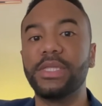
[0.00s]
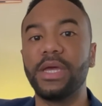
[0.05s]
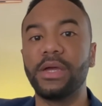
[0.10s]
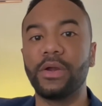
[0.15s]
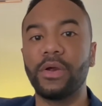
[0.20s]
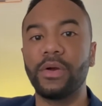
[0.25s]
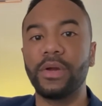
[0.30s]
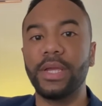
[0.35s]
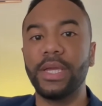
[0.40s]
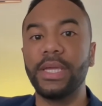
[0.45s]

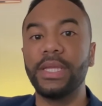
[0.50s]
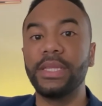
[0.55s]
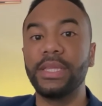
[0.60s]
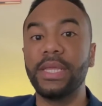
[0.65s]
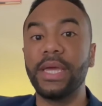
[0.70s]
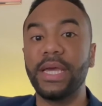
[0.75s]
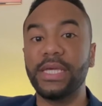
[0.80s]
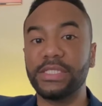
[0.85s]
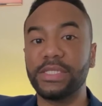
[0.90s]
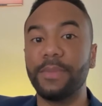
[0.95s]
are in the
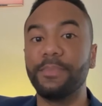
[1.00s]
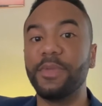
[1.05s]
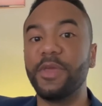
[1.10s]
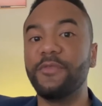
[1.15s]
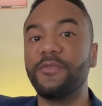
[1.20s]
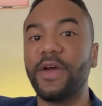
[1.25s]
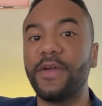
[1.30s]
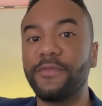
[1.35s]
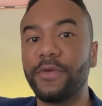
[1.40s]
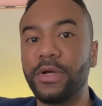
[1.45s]
S&P
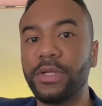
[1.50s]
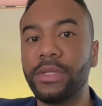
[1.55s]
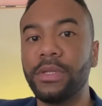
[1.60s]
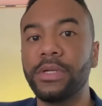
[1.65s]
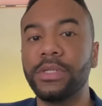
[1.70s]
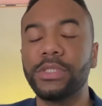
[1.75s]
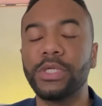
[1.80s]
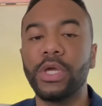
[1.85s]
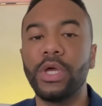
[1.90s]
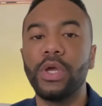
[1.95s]
500.